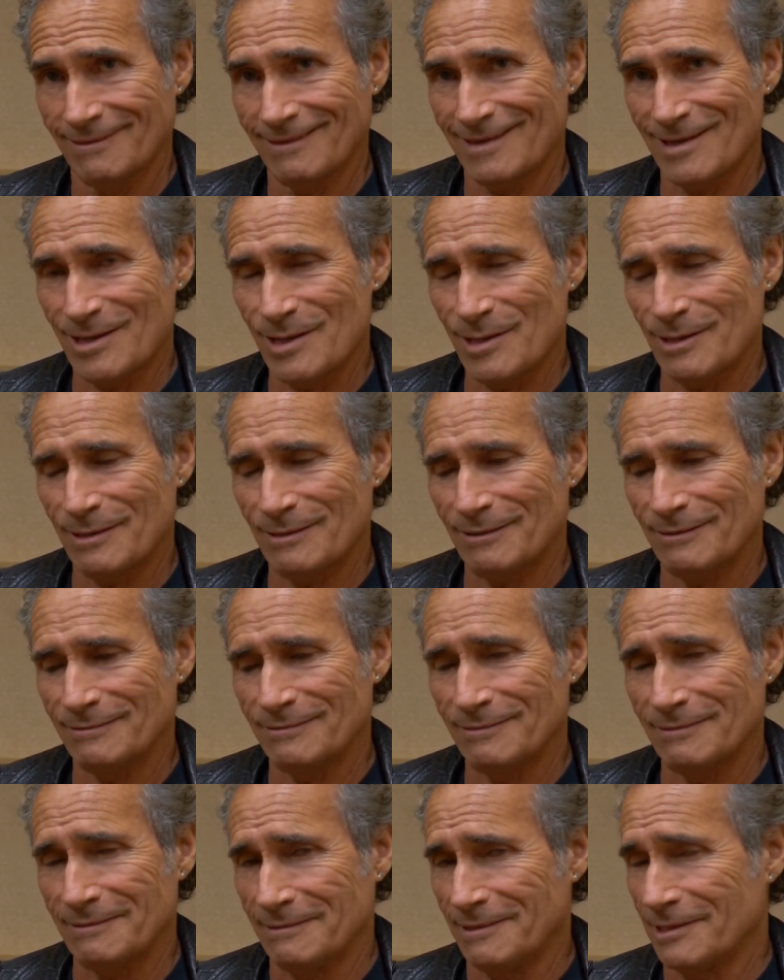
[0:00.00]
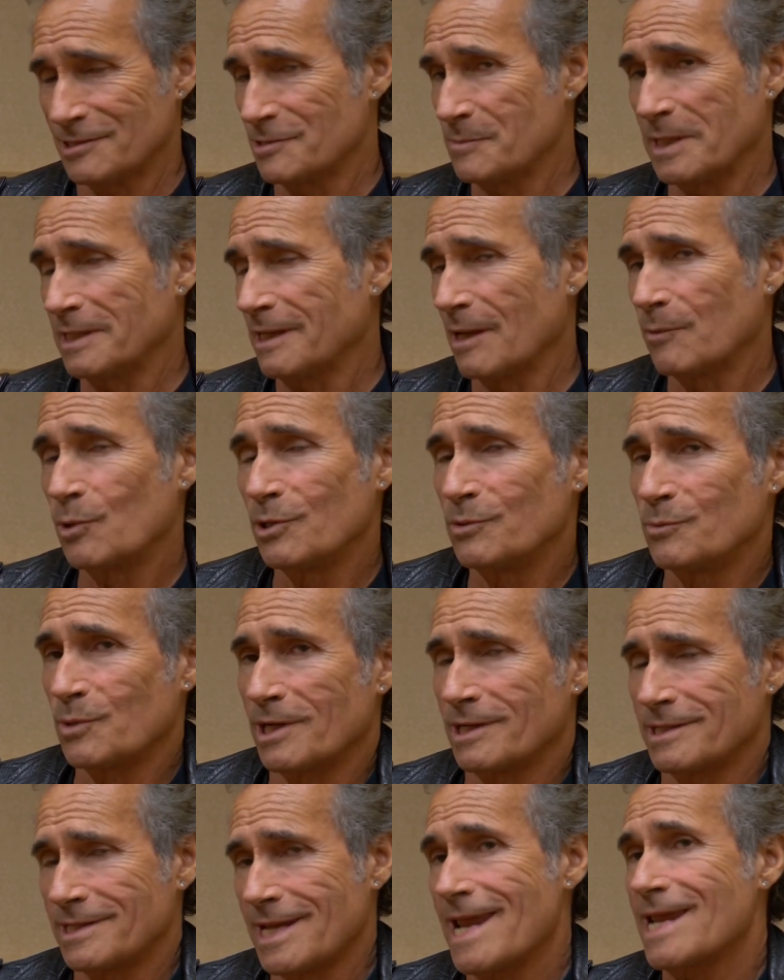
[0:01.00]
Doesn't mean they wouldn't
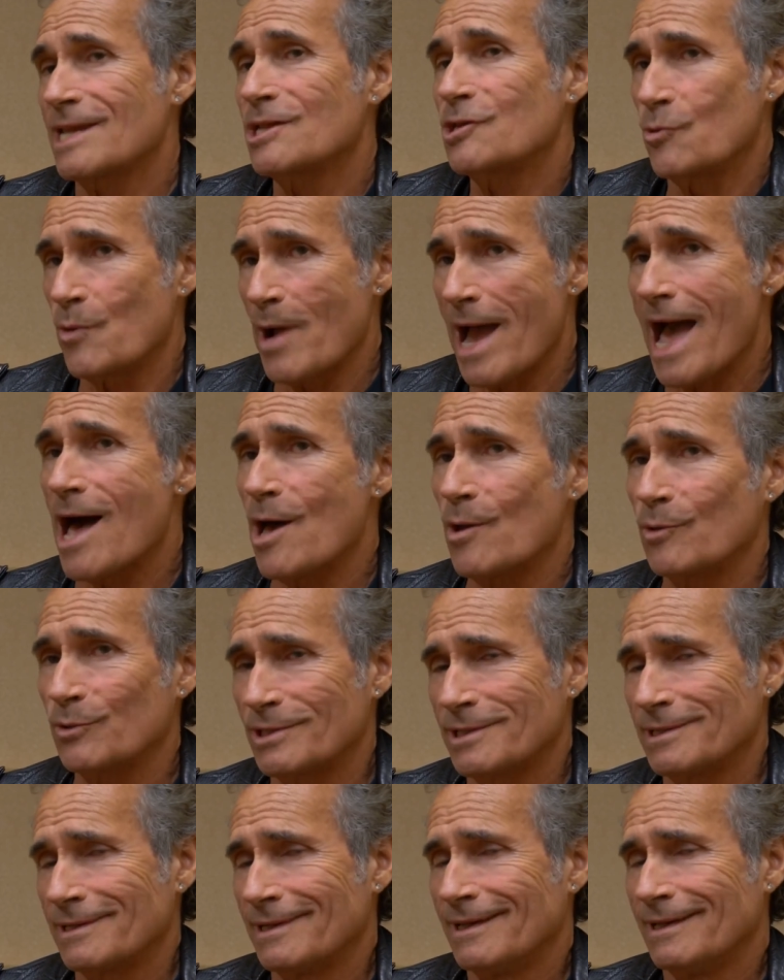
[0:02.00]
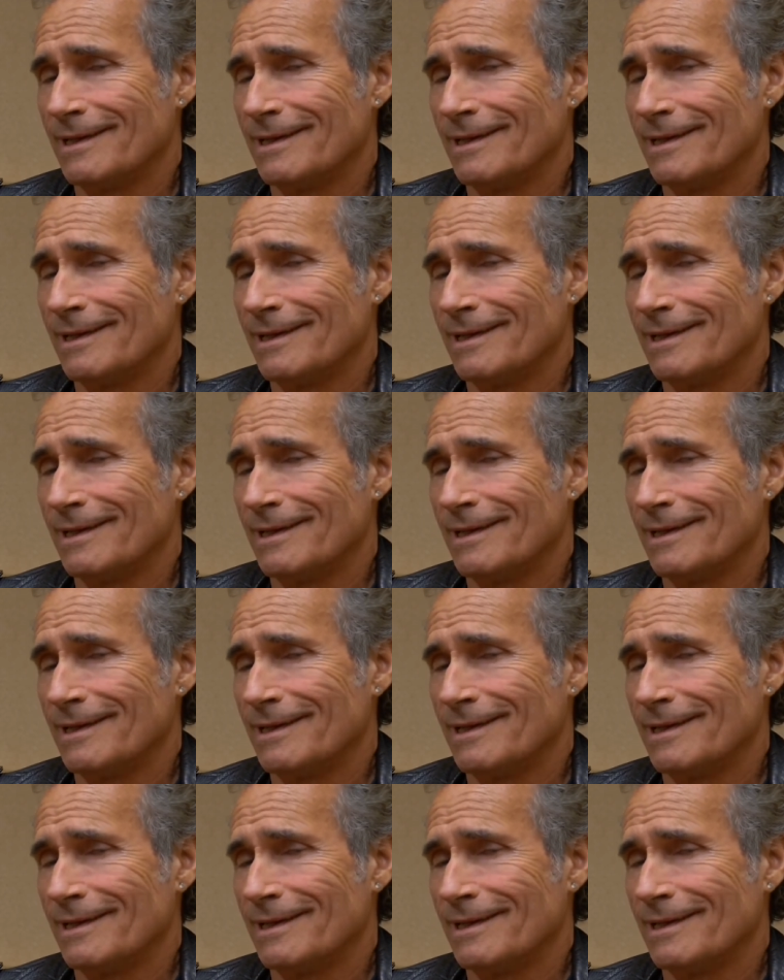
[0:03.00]
want to take you out.